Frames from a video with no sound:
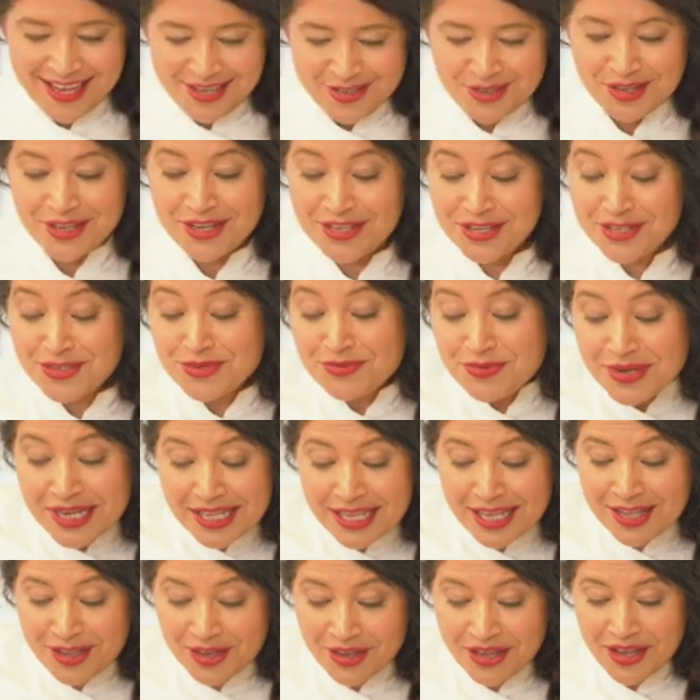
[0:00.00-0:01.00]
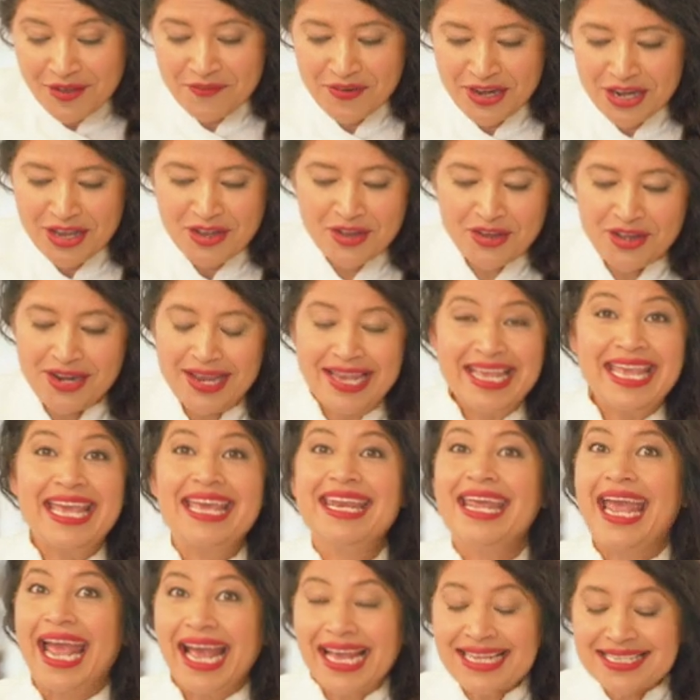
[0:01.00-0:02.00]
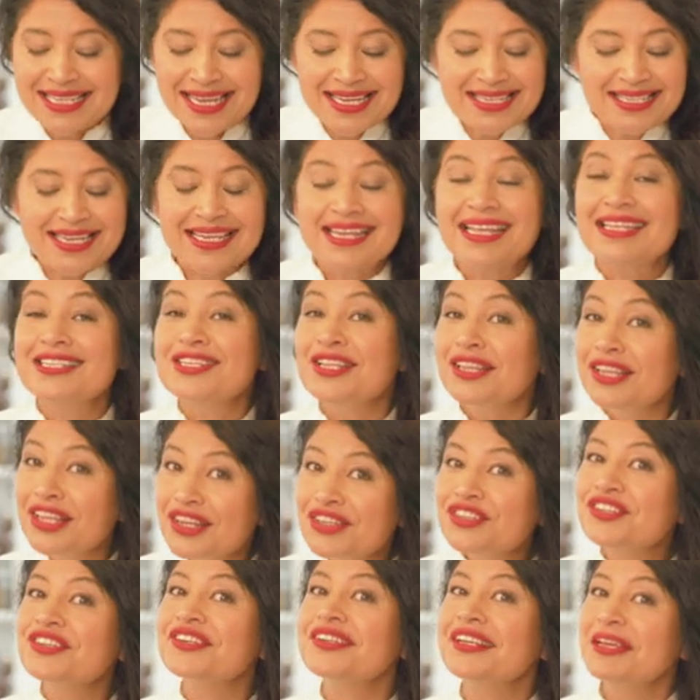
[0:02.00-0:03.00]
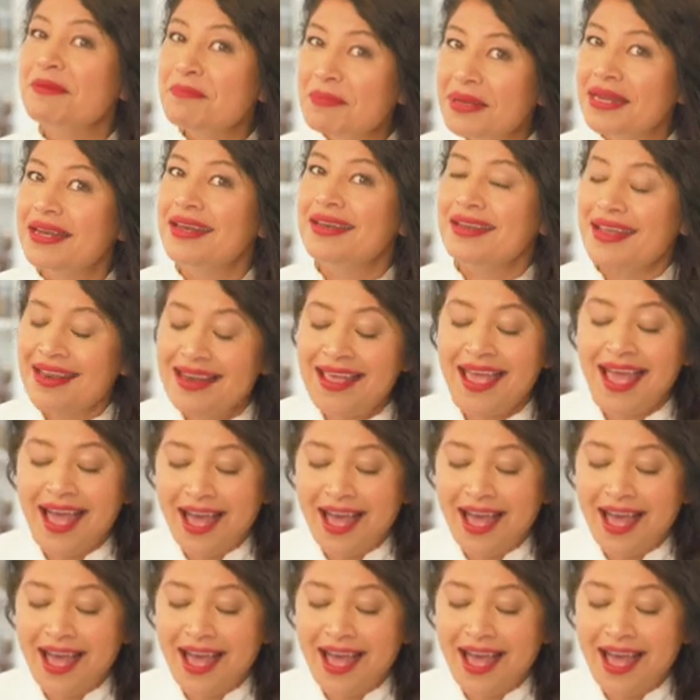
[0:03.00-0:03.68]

So this is really looking very good. Again, as I said, it's literally minute and a